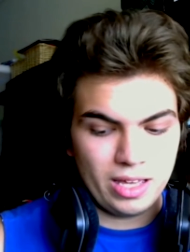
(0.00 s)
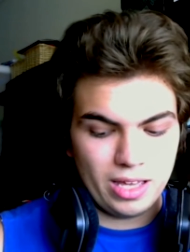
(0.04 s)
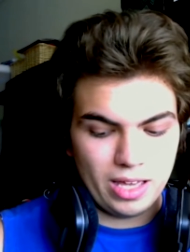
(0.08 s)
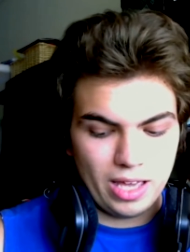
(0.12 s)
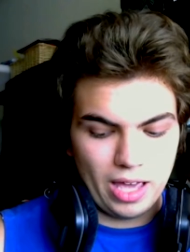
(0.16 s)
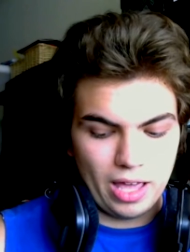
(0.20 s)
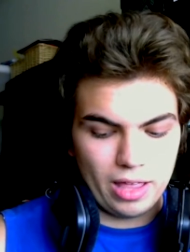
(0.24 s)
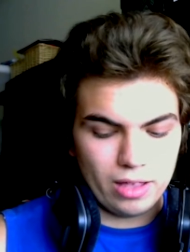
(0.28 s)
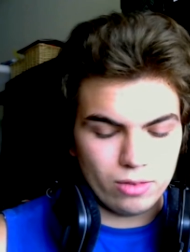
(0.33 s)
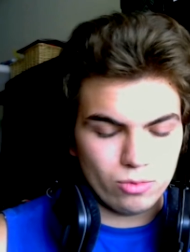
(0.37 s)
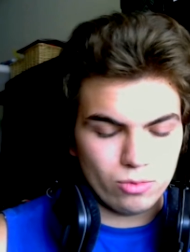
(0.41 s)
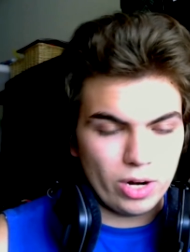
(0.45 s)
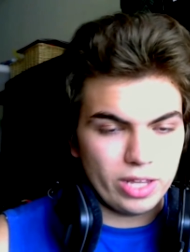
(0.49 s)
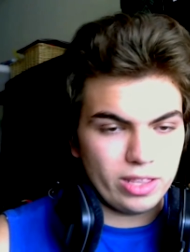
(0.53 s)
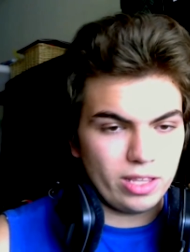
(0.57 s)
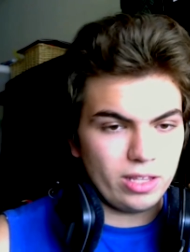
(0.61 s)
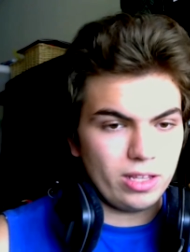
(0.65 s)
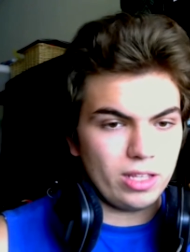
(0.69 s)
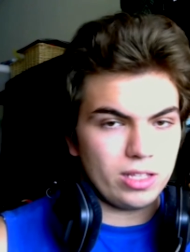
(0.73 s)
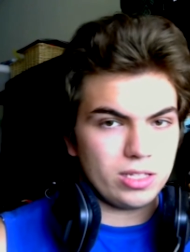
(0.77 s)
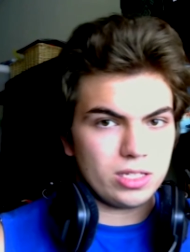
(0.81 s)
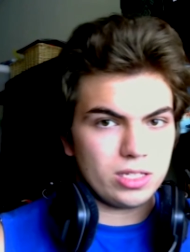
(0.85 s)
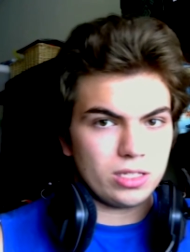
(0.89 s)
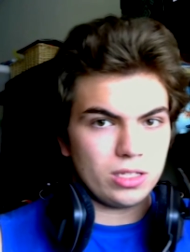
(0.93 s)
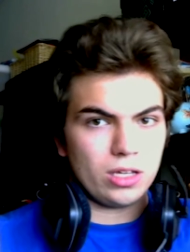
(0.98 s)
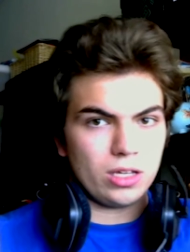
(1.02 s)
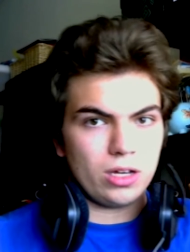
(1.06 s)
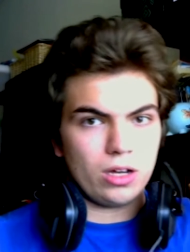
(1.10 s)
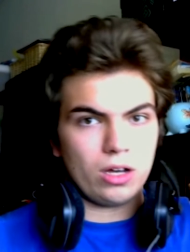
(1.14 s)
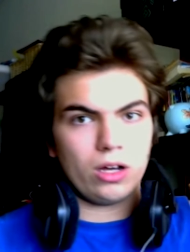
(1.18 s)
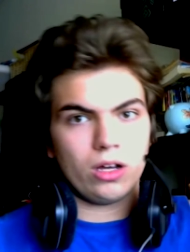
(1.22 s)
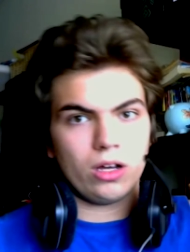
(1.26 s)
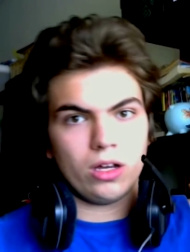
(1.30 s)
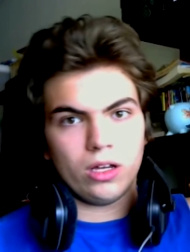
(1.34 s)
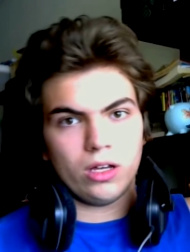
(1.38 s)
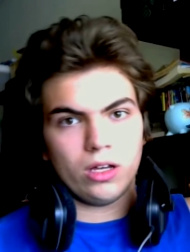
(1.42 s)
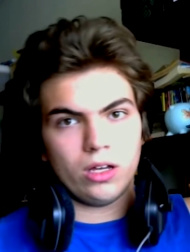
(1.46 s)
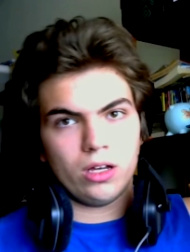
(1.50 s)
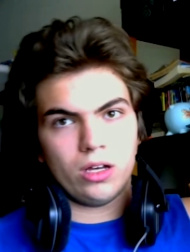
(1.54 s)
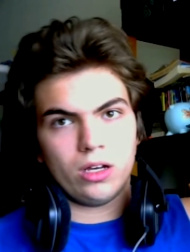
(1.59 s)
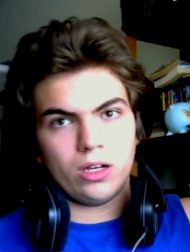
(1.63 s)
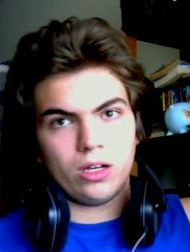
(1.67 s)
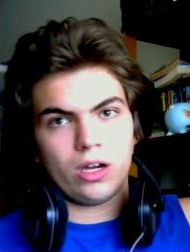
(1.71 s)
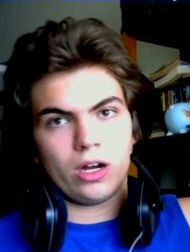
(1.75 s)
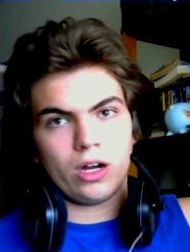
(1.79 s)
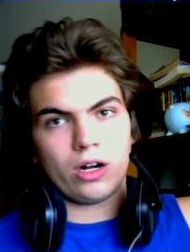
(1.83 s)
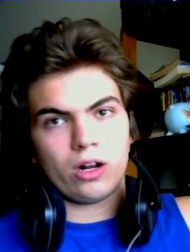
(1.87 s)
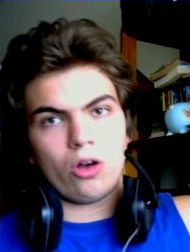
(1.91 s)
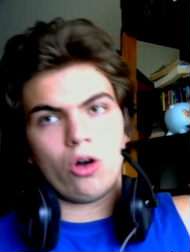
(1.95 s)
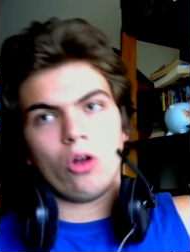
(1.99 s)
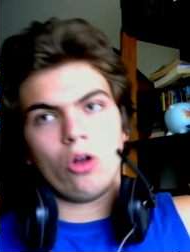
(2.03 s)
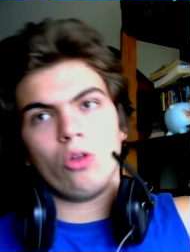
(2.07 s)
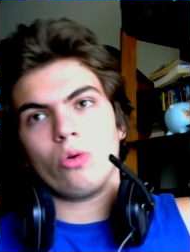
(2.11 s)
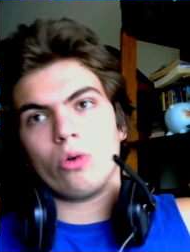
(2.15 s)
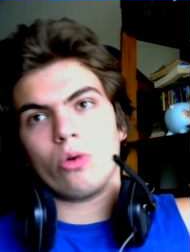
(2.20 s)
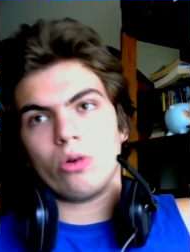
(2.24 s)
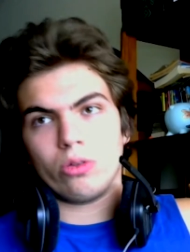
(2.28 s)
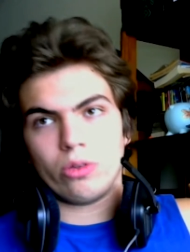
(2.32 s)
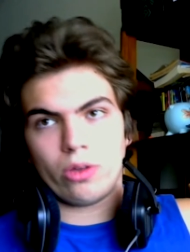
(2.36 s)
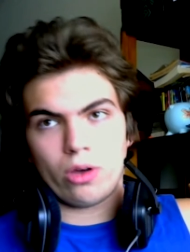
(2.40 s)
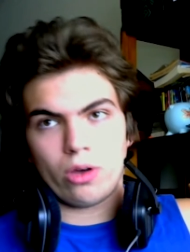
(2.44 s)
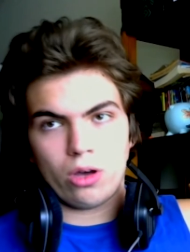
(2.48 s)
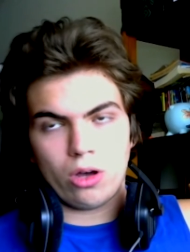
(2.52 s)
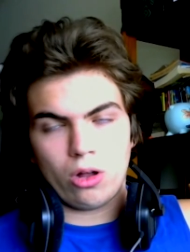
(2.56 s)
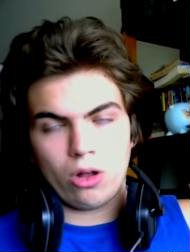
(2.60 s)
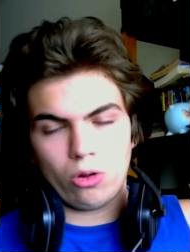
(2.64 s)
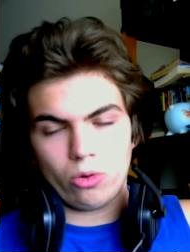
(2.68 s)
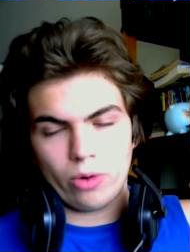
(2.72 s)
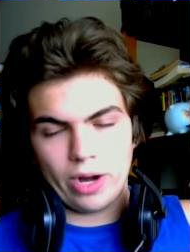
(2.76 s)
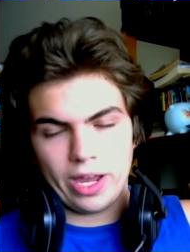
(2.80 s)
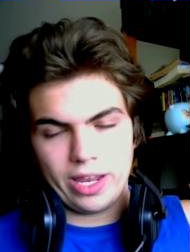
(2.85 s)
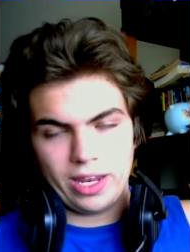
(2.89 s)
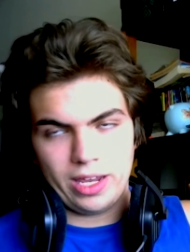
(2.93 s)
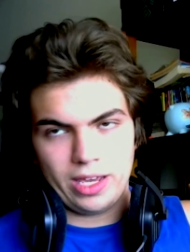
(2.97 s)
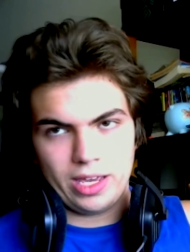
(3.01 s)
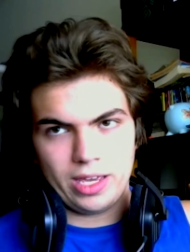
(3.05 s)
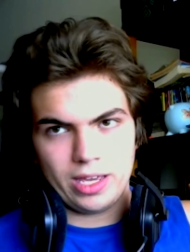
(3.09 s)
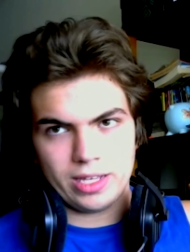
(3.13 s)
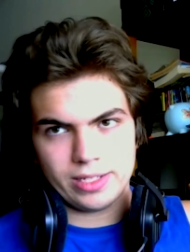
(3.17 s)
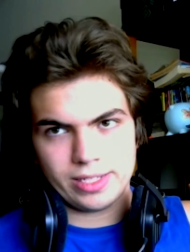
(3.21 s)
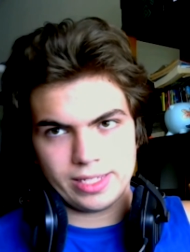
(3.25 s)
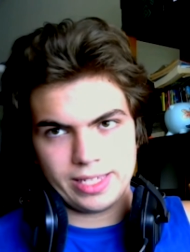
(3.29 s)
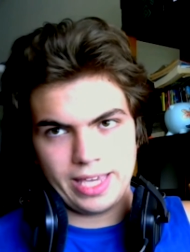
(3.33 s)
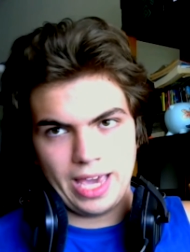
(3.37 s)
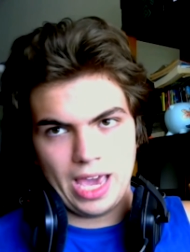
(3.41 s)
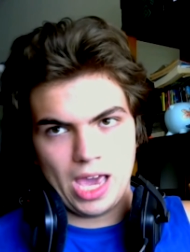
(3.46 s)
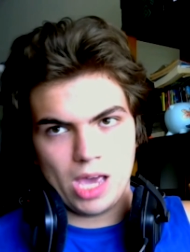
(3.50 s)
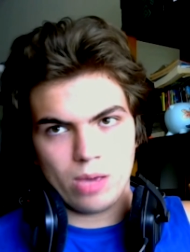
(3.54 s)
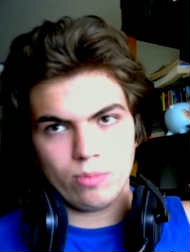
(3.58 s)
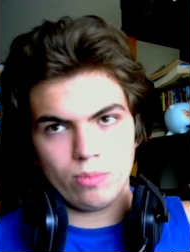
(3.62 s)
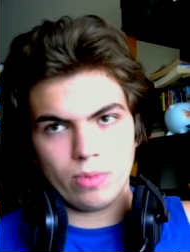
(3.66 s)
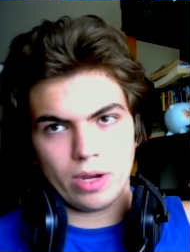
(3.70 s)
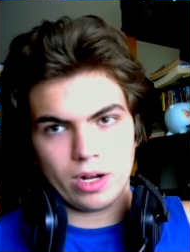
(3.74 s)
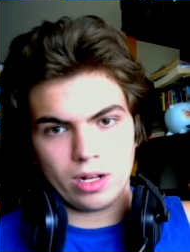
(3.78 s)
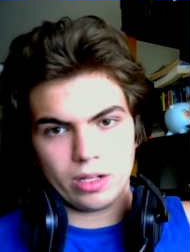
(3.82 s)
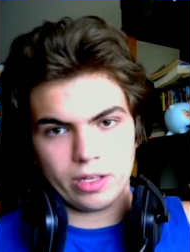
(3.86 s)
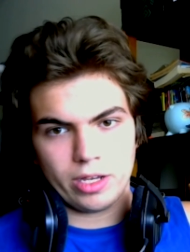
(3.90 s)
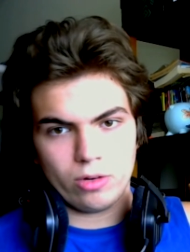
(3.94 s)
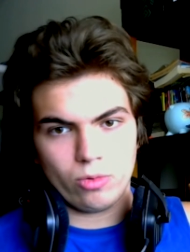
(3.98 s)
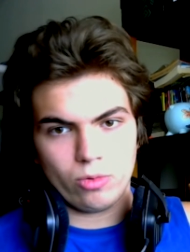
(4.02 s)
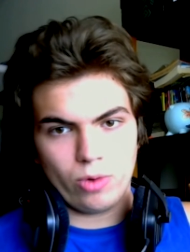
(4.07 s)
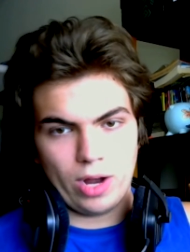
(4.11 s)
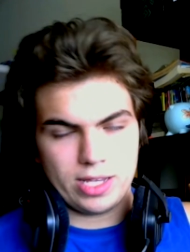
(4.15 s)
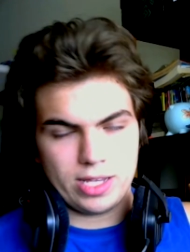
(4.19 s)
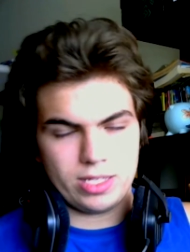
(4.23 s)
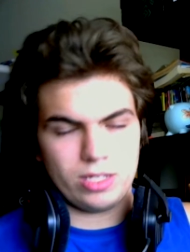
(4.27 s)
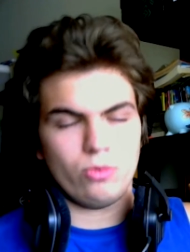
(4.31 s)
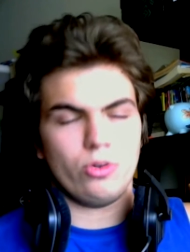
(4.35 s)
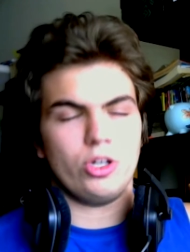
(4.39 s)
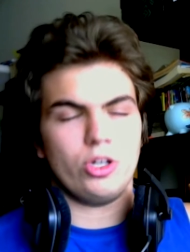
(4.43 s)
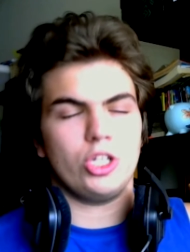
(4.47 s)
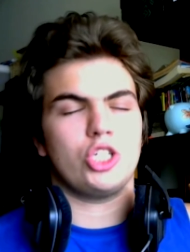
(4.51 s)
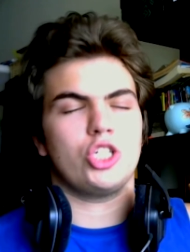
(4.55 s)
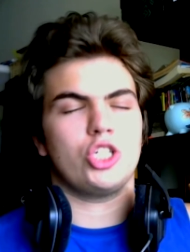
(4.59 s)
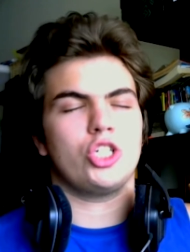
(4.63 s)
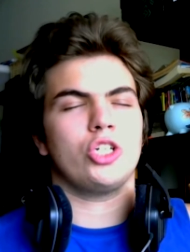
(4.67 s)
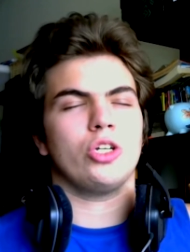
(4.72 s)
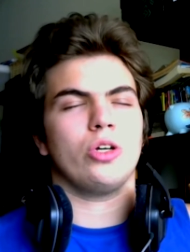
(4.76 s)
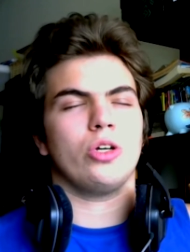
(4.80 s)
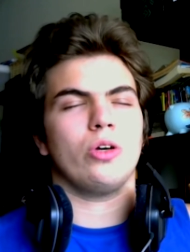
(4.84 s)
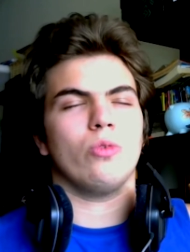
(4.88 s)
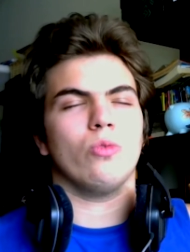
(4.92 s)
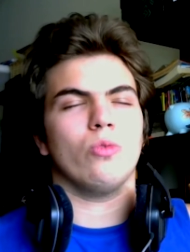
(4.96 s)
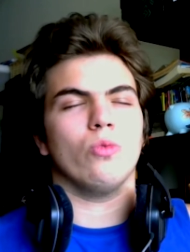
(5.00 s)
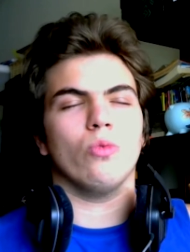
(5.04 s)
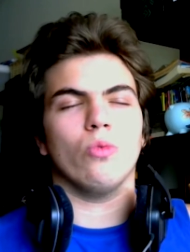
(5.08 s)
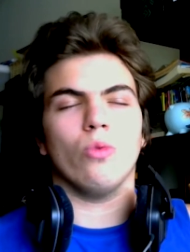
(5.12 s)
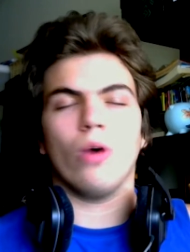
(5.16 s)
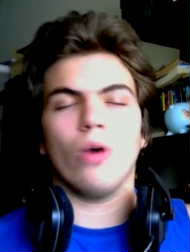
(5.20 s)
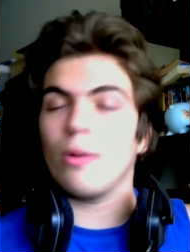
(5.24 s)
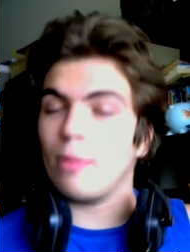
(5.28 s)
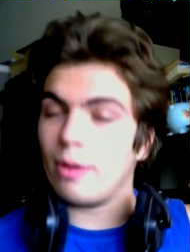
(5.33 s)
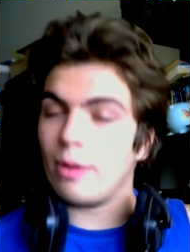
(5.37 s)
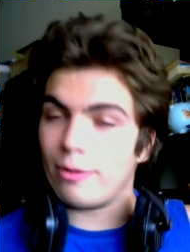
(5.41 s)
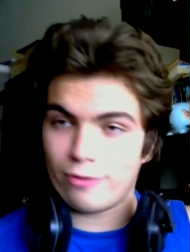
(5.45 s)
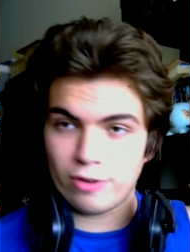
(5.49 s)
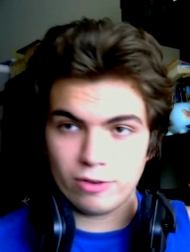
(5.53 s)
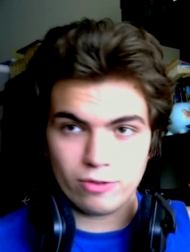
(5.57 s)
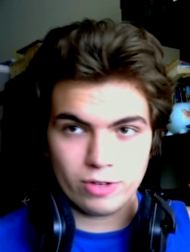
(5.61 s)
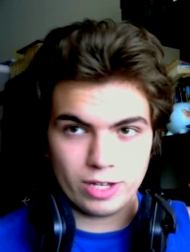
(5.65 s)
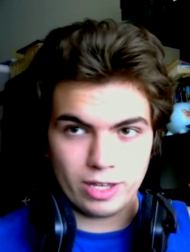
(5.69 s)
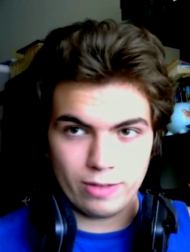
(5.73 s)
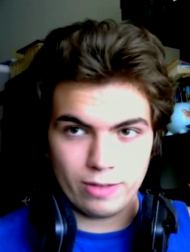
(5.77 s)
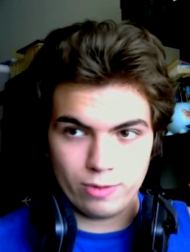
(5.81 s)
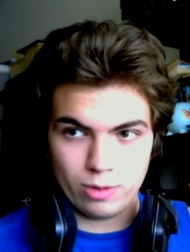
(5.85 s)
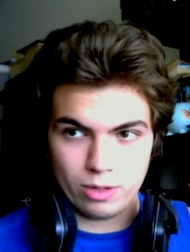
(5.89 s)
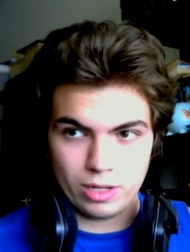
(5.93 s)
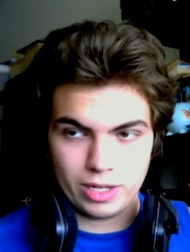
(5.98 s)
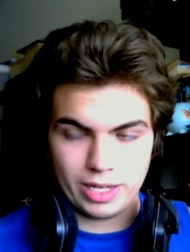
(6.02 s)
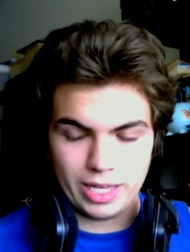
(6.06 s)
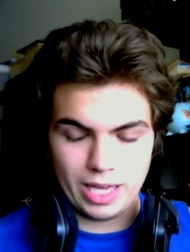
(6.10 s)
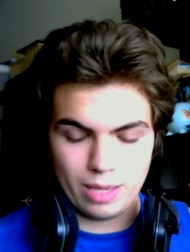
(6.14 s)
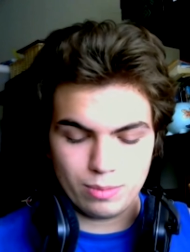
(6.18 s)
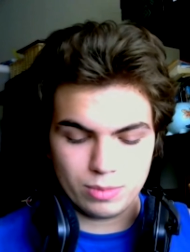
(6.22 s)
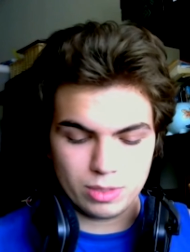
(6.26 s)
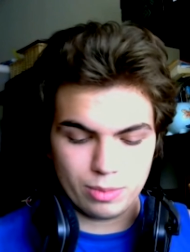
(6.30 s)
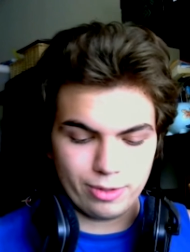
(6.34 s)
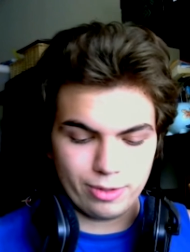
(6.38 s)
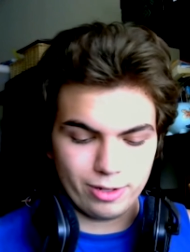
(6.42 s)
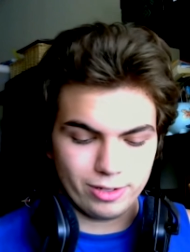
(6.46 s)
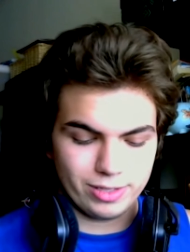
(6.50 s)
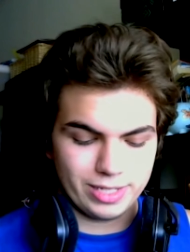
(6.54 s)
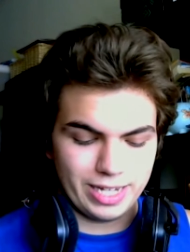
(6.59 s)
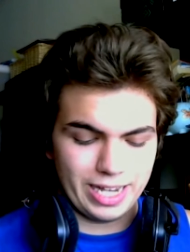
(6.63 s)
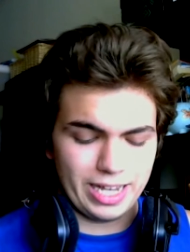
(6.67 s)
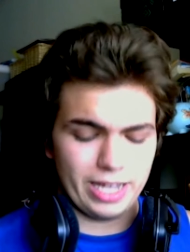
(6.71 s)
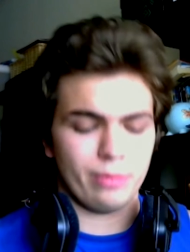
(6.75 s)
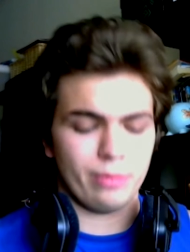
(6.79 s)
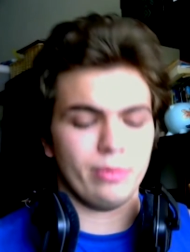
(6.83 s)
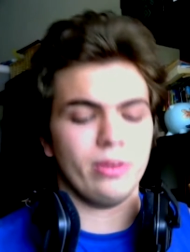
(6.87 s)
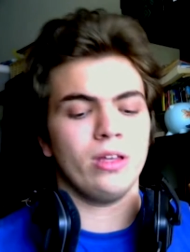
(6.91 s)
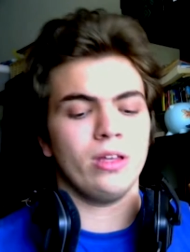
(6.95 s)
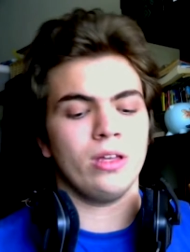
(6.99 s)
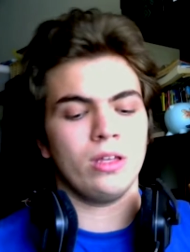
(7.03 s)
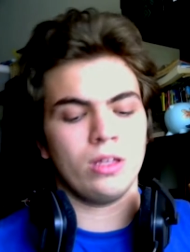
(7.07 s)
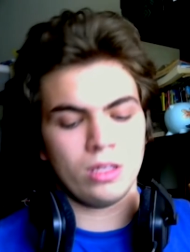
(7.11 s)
And Raiden is uh, got all, already his game, Metal Gear Rising, which one of my favorite games of all time.